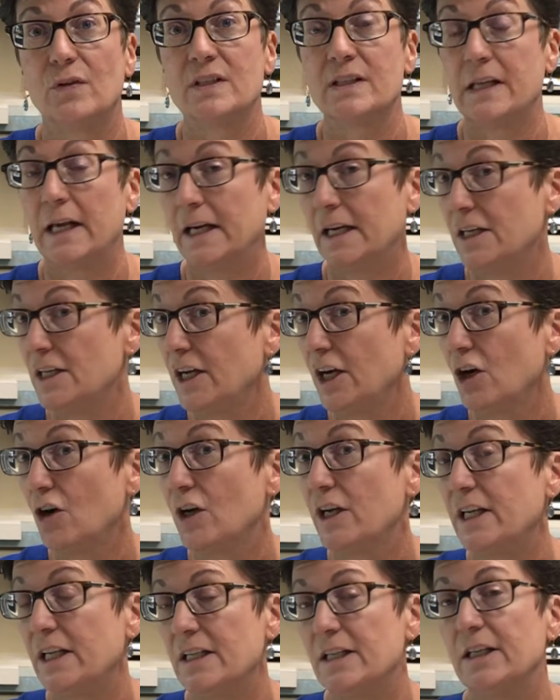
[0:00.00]

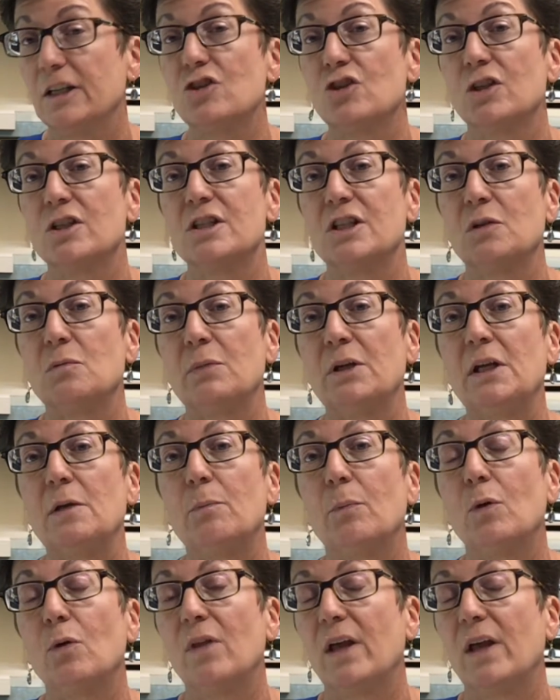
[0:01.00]
secondary conditions in people